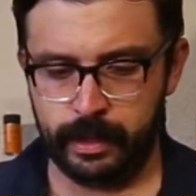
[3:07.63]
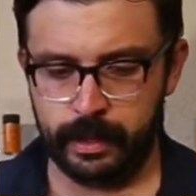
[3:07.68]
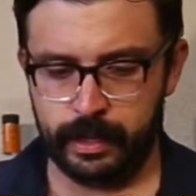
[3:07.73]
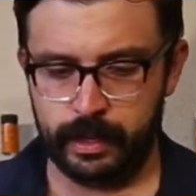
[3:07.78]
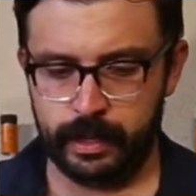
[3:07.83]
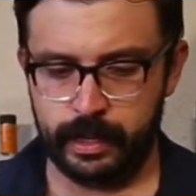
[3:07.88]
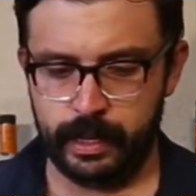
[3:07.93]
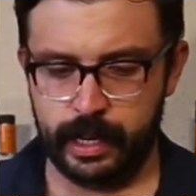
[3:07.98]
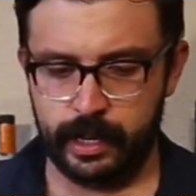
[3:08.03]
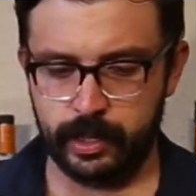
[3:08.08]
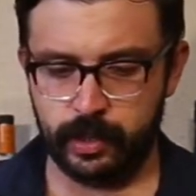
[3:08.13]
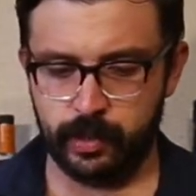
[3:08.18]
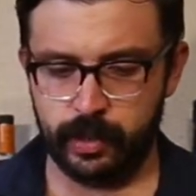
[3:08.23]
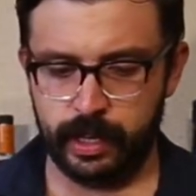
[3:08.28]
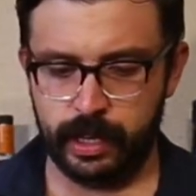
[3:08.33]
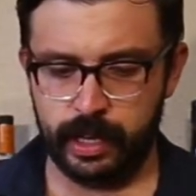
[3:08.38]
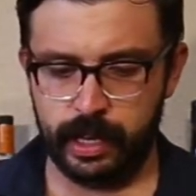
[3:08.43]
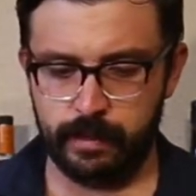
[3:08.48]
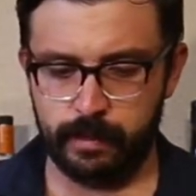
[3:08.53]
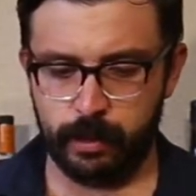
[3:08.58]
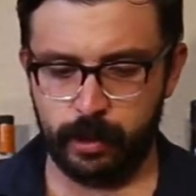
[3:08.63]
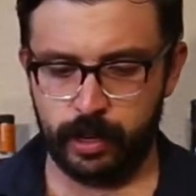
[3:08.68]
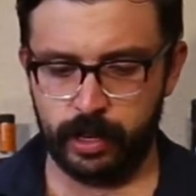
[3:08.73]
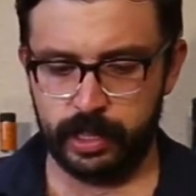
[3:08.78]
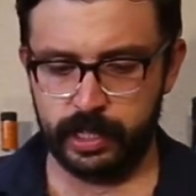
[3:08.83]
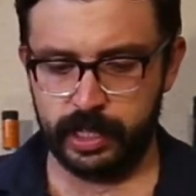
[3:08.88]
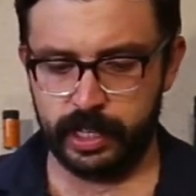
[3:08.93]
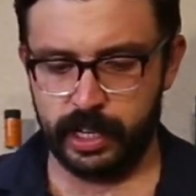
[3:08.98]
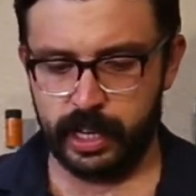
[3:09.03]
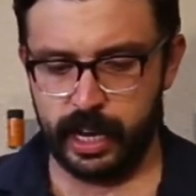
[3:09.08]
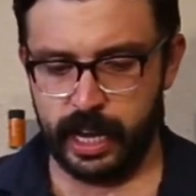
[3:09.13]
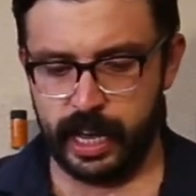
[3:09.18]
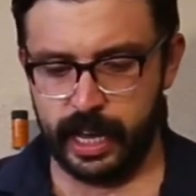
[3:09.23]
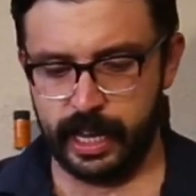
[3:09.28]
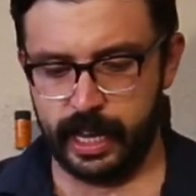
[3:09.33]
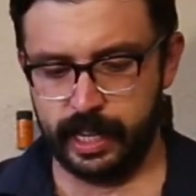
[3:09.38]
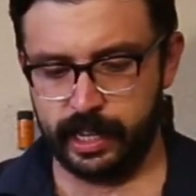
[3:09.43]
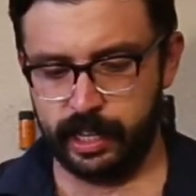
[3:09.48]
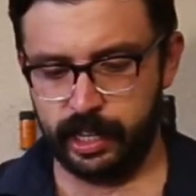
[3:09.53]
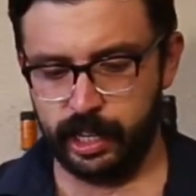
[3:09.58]
Now it's really important to
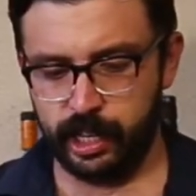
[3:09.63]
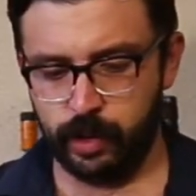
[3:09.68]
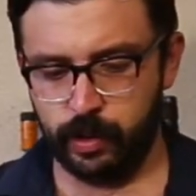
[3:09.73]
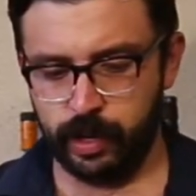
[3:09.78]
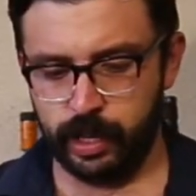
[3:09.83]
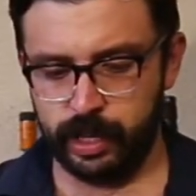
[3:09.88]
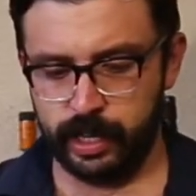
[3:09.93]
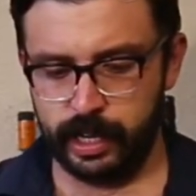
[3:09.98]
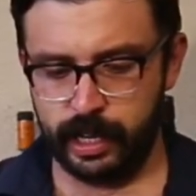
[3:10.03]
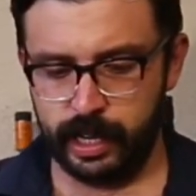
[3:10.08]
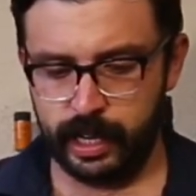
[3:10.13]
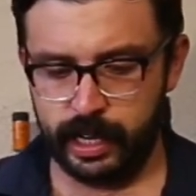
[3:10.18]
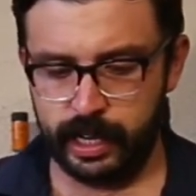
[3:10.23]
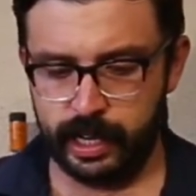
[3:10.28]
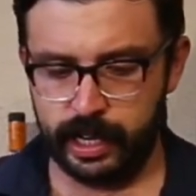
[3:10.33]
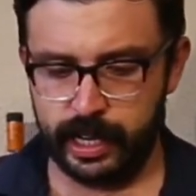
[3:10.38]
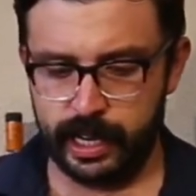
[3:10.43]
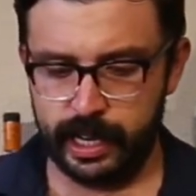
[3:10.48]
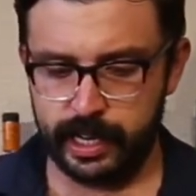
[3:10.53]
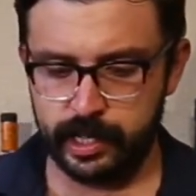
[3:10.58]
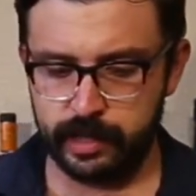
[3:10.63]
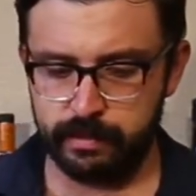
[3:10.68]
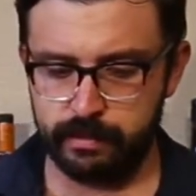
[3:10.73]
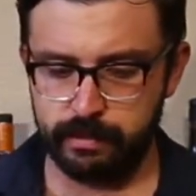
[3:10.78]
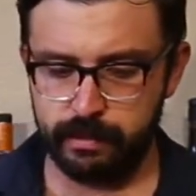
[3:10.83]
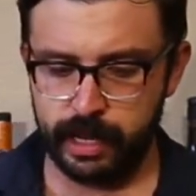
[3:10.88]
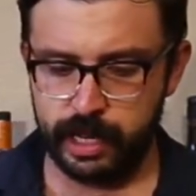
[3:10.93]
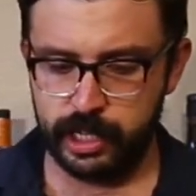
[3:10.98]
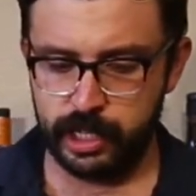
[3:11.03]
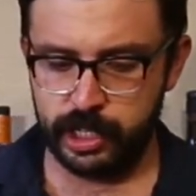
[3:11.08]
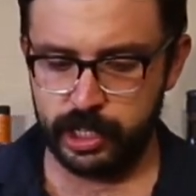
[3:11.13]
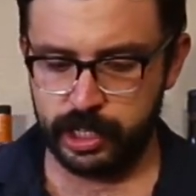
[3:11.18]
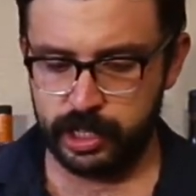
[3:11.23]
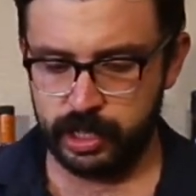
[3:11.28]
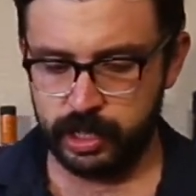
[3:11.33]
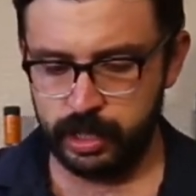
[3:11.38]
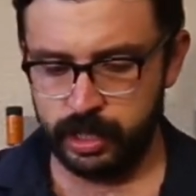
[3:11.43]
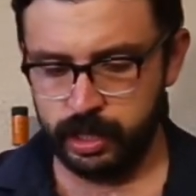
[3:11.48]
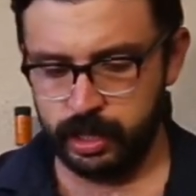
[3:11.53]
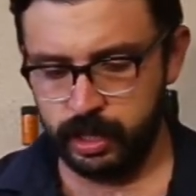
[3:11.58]
not get the yolk in there and to get as
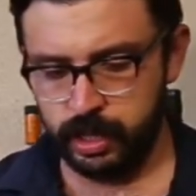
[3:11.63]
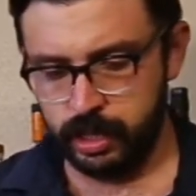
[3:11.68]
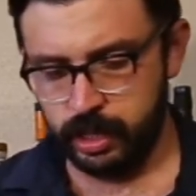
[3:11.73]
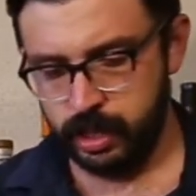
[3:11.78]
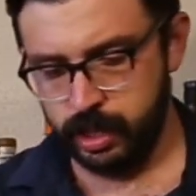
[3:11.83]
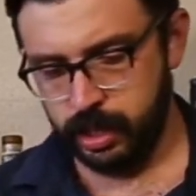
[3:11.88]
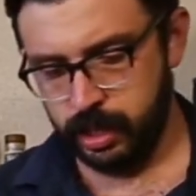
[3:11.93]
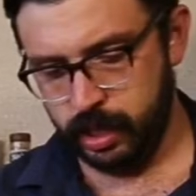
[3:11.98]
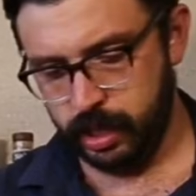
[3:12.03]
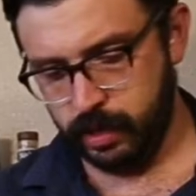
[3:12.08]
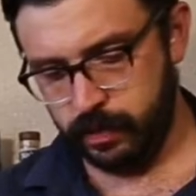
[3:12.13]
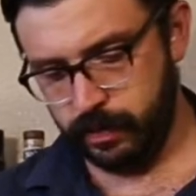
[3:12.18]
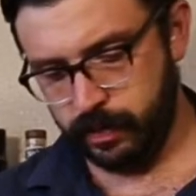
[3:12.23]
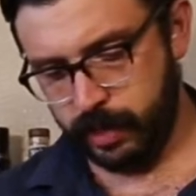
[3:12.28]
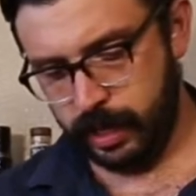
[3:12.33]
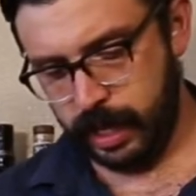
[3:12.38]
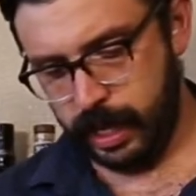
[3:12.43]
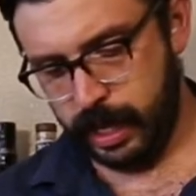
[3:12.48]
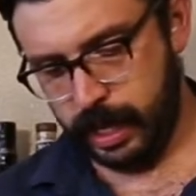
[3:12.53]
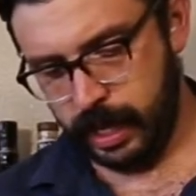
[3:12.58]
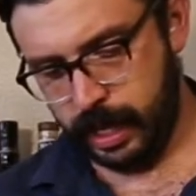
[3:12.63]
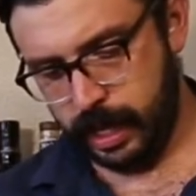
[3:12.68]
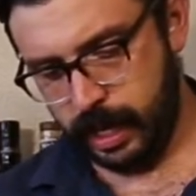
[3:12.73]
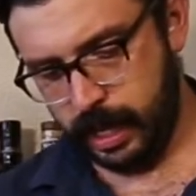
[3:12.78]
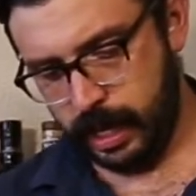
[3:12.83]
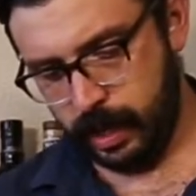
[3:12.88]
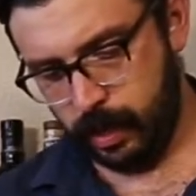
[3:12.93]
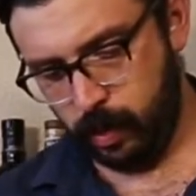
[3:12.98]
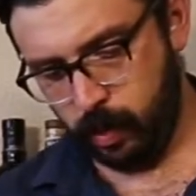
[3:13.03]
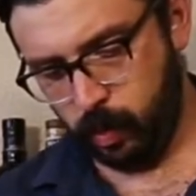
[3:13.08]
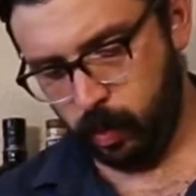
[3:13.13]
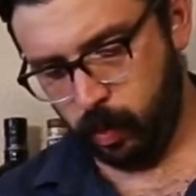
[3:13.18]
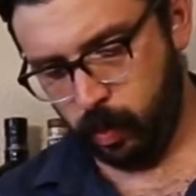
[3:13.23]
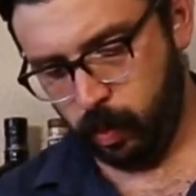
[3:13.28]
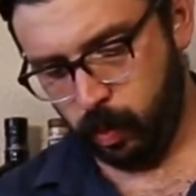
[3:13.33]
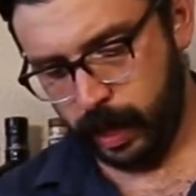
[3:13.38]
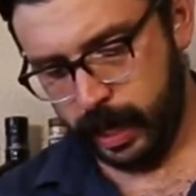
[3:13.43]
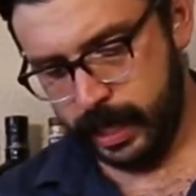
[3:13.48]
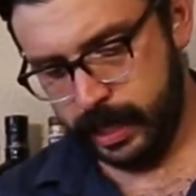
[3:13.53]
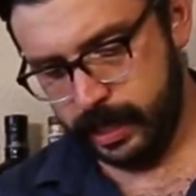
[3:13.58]
much of the
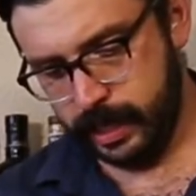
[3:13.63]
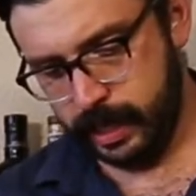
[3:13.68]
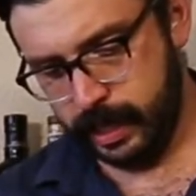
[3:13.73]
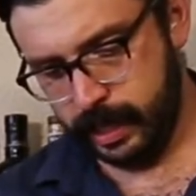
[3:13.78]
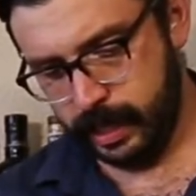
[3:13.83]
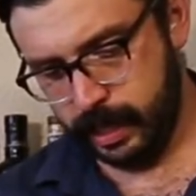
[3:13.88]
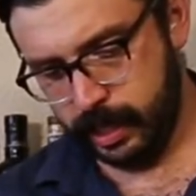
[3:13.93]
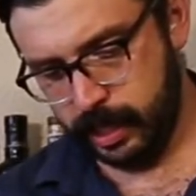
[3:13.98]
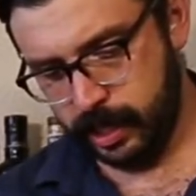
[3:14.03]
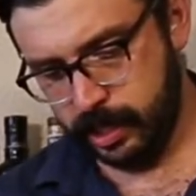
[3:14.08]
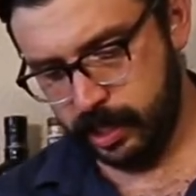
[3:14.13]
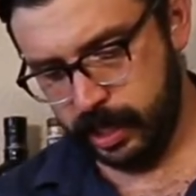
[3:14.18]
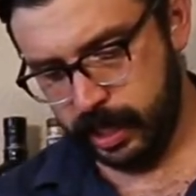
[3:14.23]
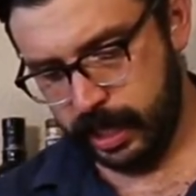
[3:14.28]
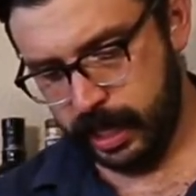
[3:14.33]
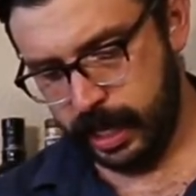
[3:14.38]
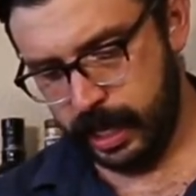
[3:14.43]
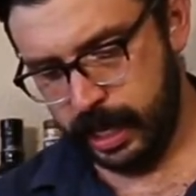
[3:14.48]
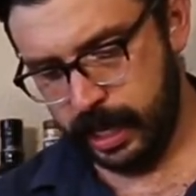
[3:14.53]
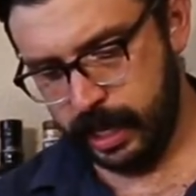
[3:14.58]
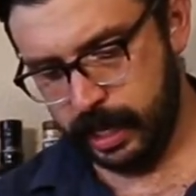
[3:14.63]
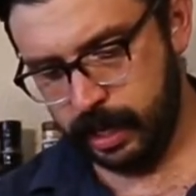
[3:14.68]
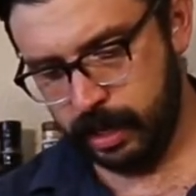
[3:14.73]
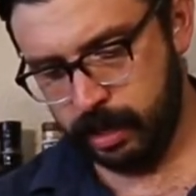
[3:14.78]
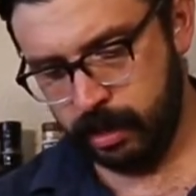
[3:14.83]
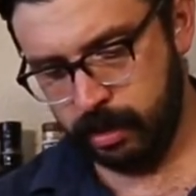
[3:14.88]
white in there as you can.